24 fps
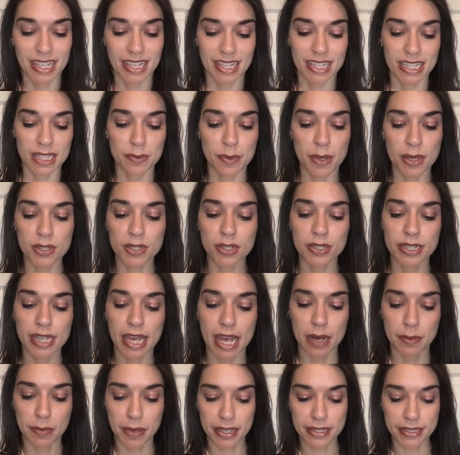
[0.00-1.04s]
Special
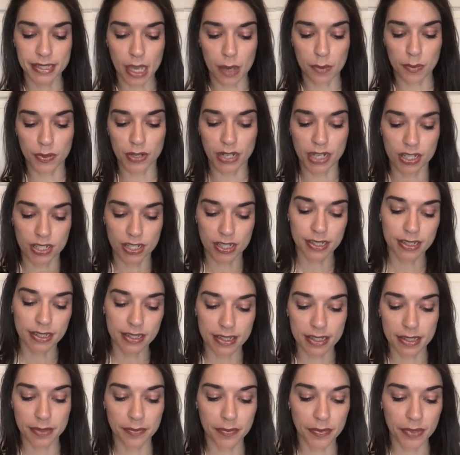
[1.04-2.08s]
database
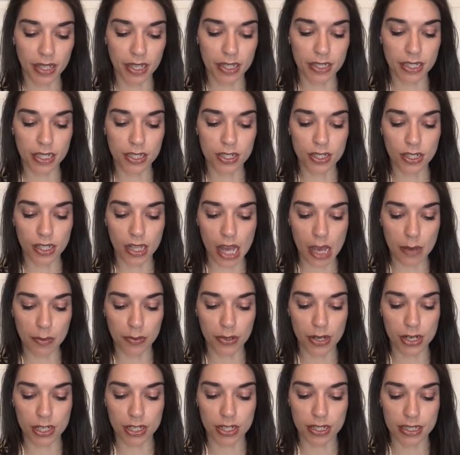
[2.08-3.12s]
operations. Additional
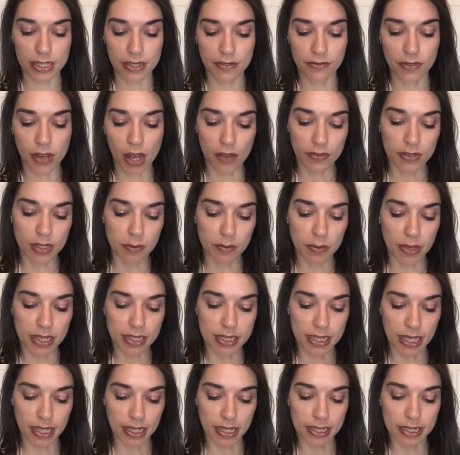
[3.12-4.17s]
operations involved in
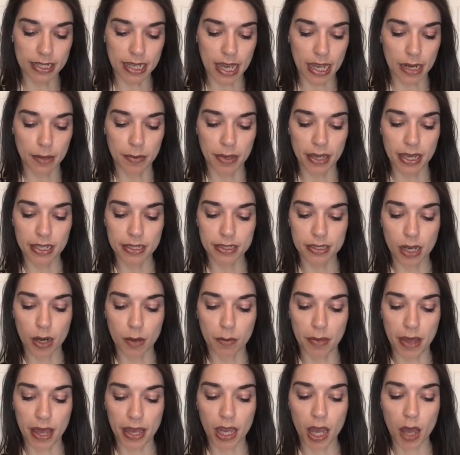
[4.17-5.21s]
maintaining a database are
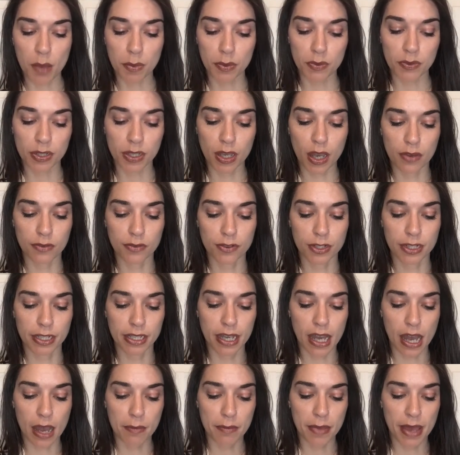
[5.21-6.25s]
backup, recovery,
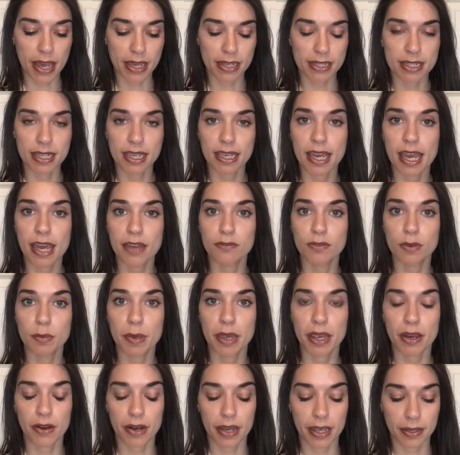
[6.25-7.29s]
compacting, and
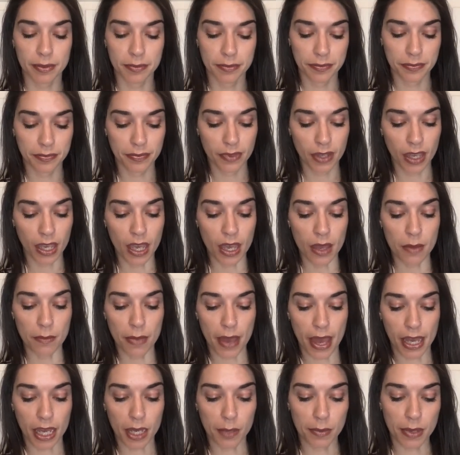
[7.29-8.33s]
repairing.
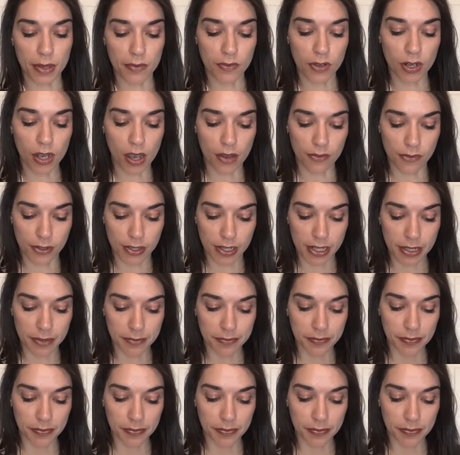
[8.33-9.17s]
Backup and recovery.